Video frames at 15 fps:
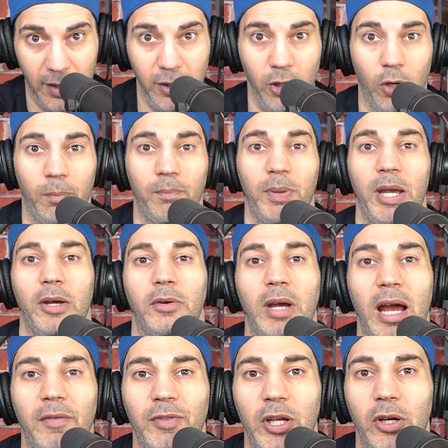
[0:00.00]
you know,
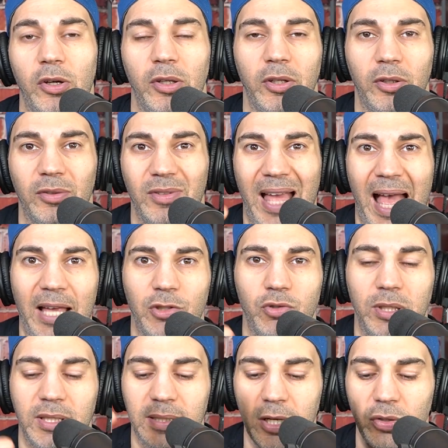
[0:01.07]
paragraph there, a little
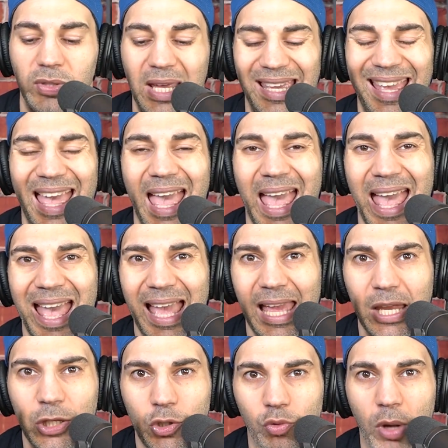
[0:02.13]
asterisk there saying
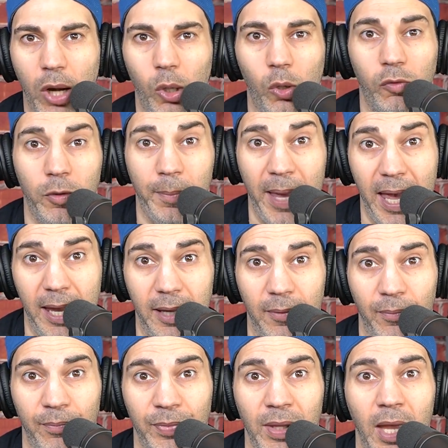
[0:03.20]
do not overpay,
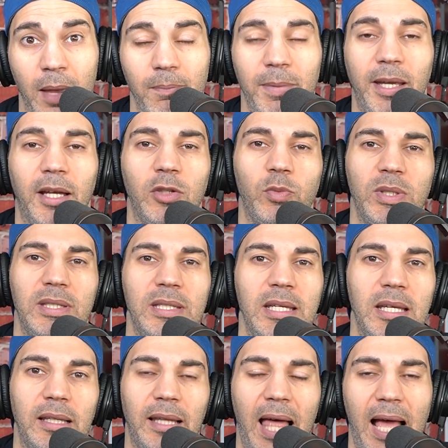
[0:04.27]
because we
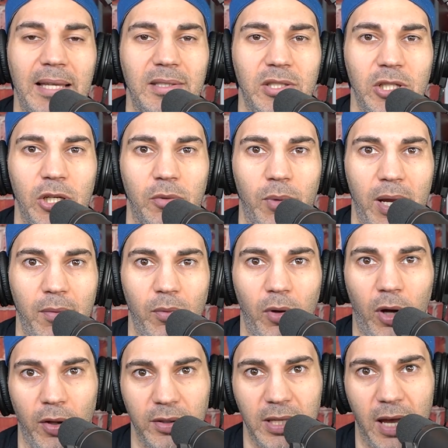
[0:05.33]
see it last year, right?
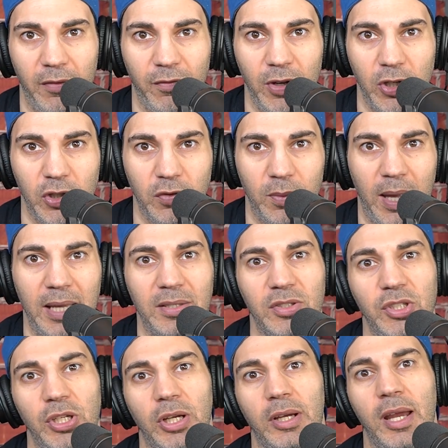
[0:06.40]
All the top finishers from
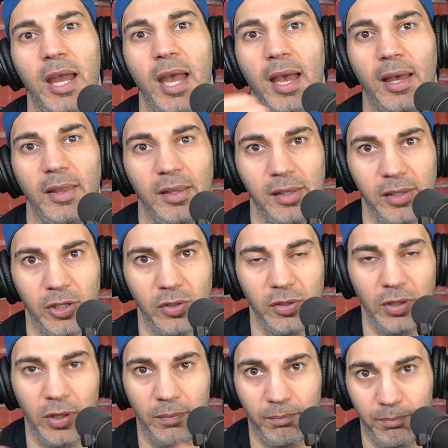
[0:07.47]
last year,
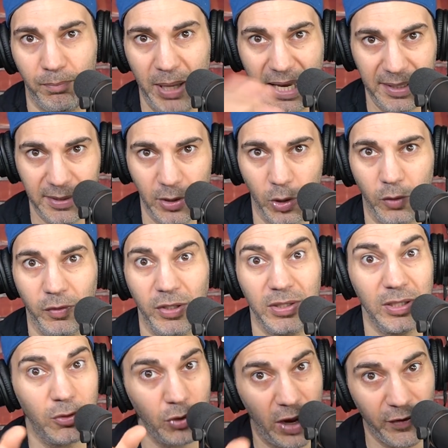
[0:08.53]
they're pasted over and
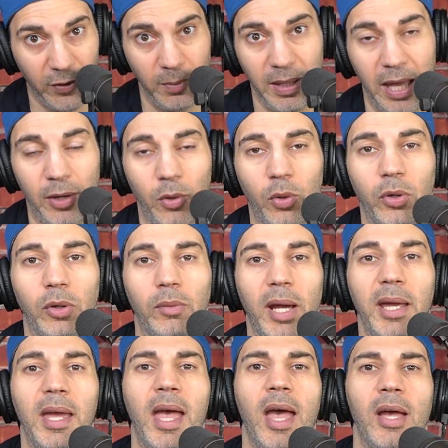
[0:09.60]
said draft them in that order,
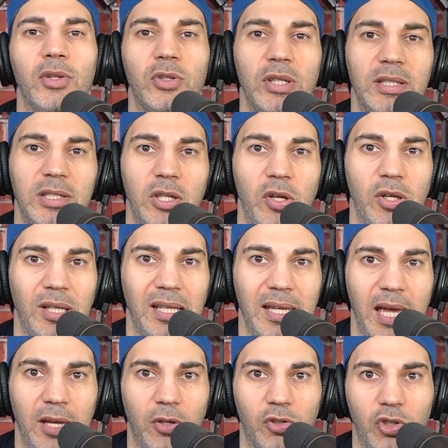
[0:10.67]
right? So this year you're going to
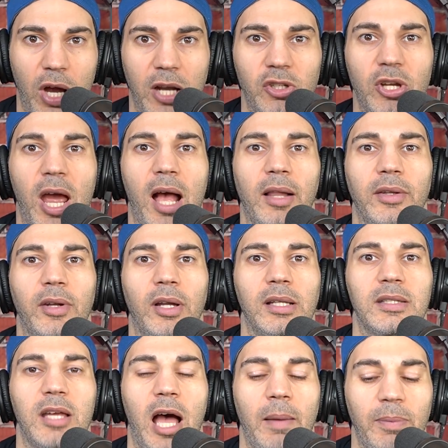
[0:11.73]
get your Josh Allen
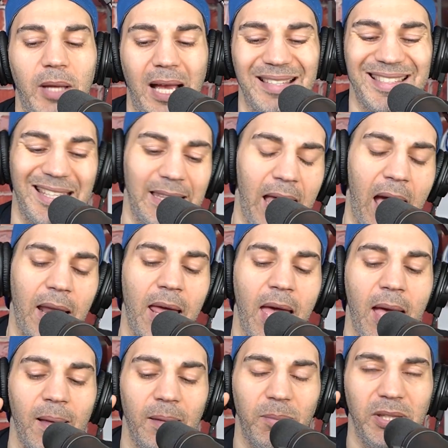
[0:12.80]
on top, guys like that.
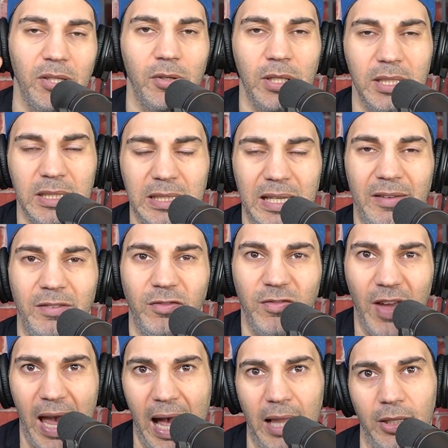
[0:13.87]
But there is
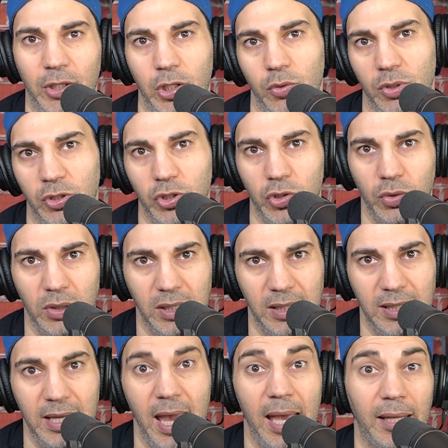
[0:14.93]
value that you
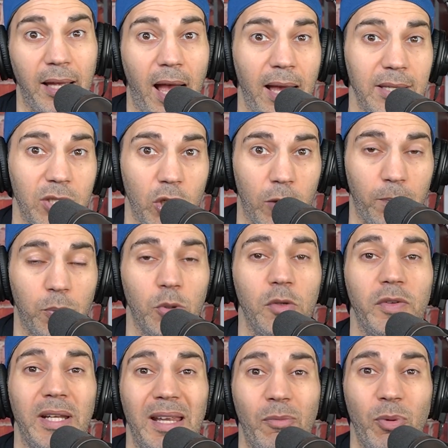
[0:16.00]
can get, guys that are
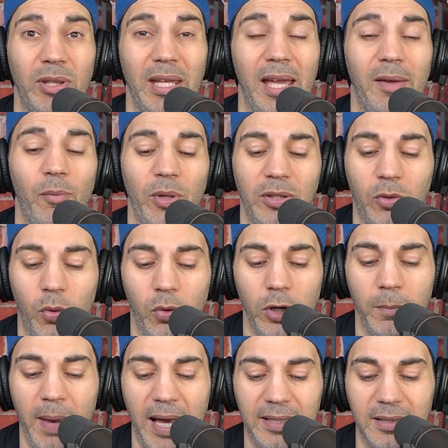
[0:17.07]
proven. And with
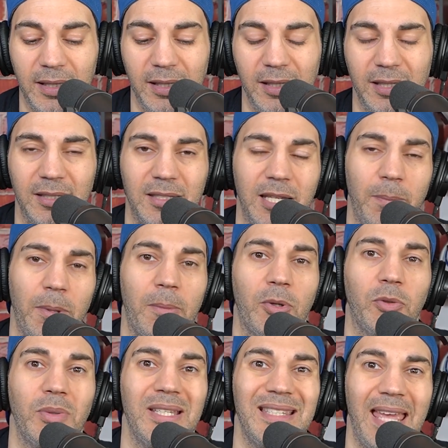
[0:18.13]
quarterbacks, and the tip
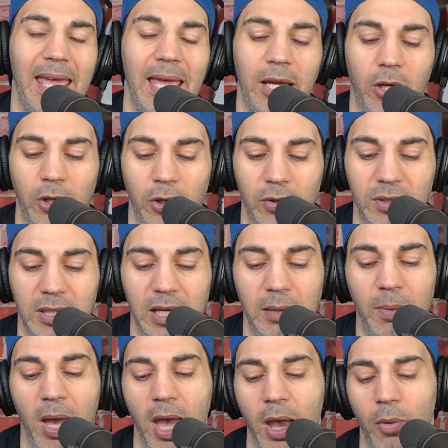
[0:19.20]
number 3 is anchor your
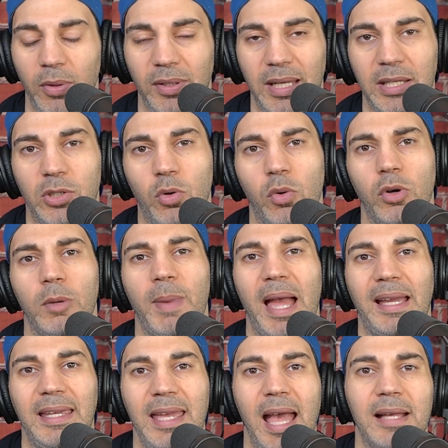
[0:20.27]
team with an ace
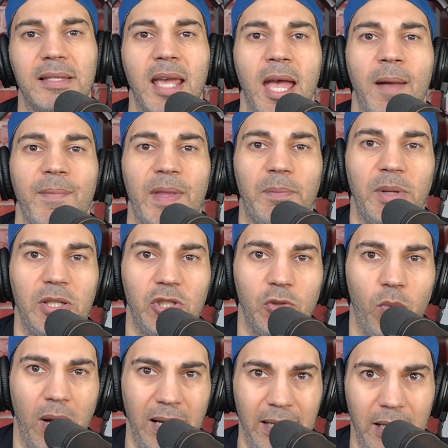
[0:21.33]
quarterback. Yes, but you
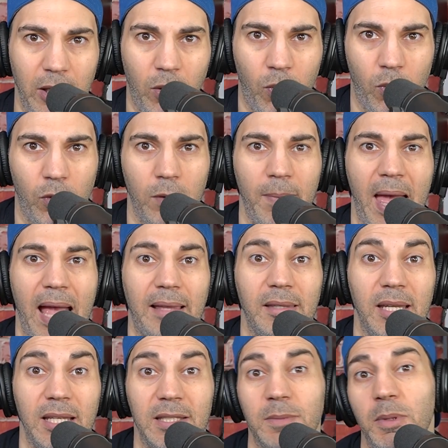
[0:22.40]
want to get a quarterback
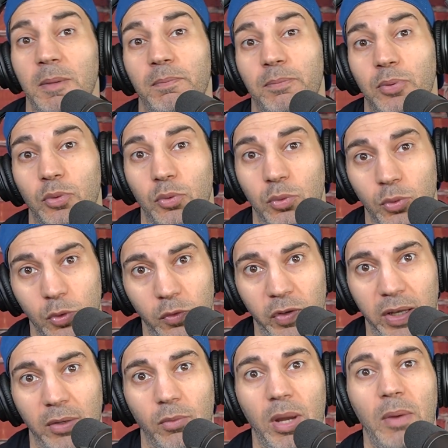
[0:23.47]
that has been
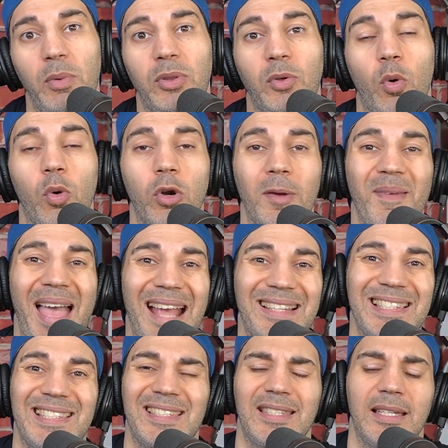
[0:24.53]
proven, right? With
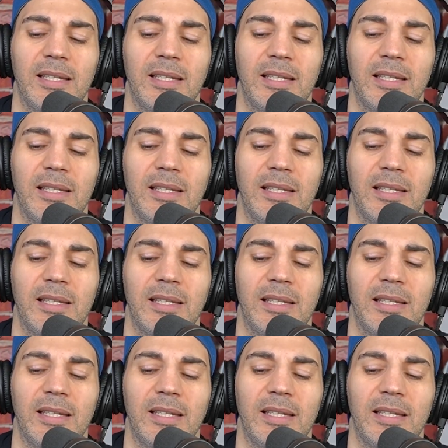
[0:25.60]
quarterbacks, the